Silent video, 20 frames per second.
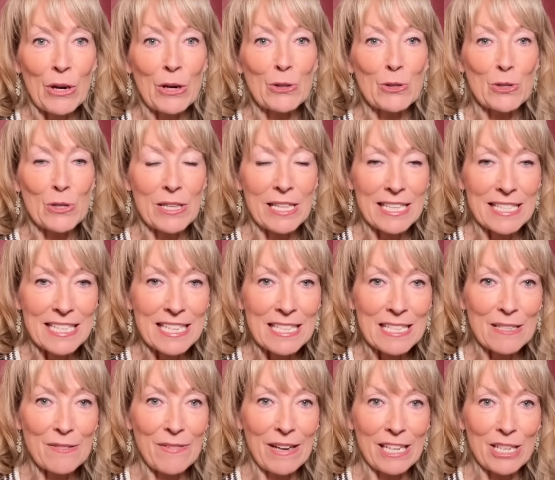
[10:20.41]
to these
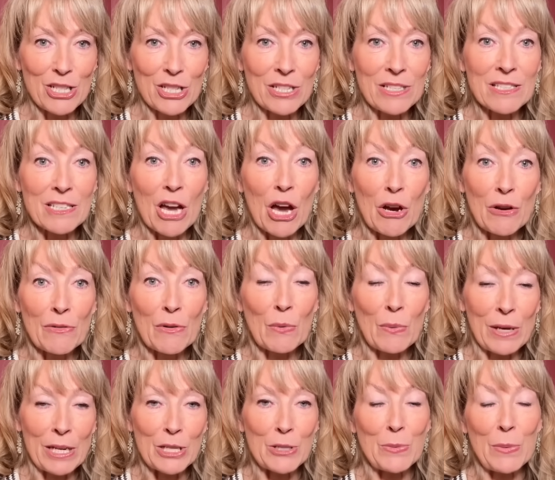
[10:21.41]
interventions over
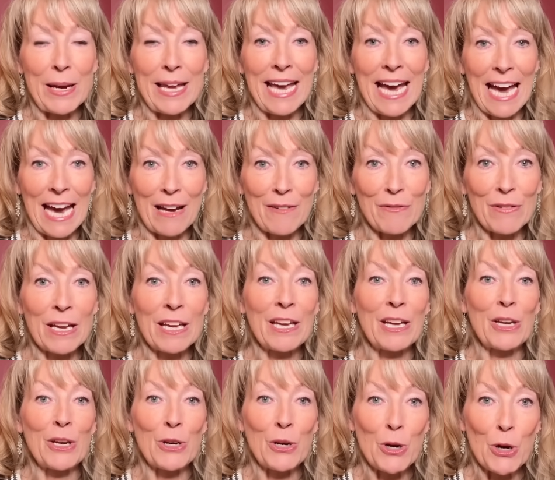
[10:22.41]
which we have
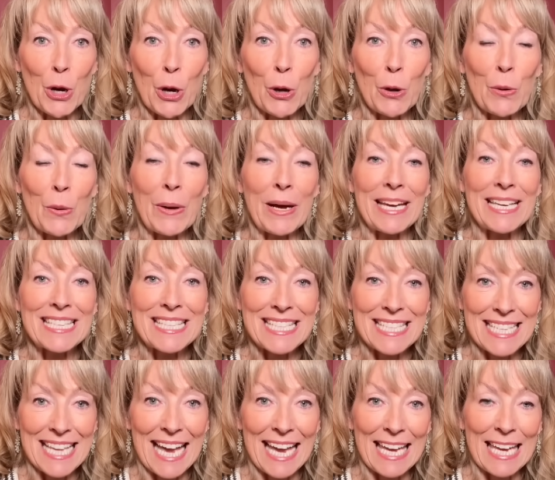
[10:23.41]
no
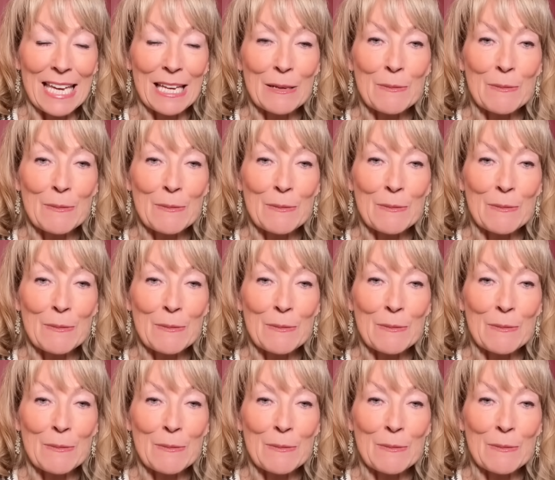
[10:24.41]
say.